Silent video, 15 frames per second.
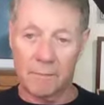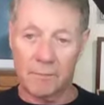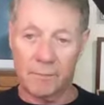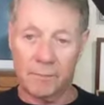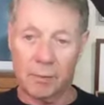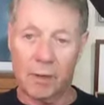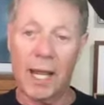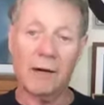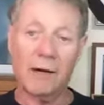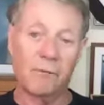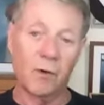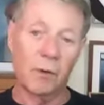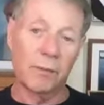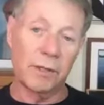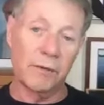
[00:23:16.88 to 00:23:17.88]
plaque
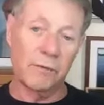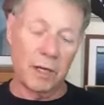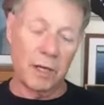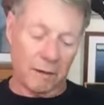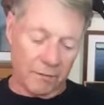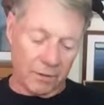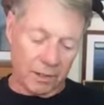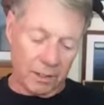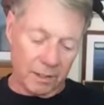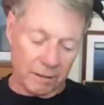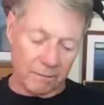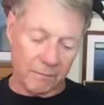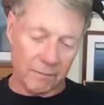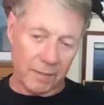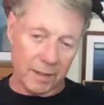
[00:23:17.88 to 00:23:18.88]
forming,
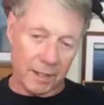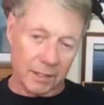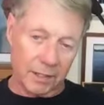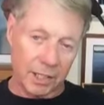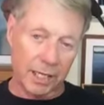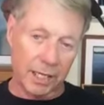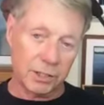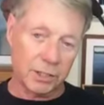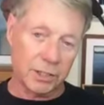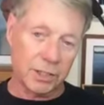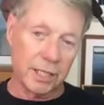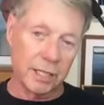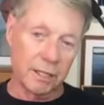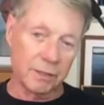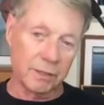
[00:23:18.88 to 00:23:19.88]
the attached
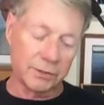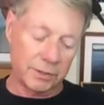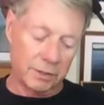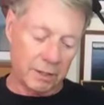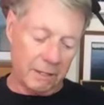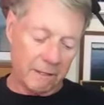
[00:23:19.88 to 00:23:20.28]
cells,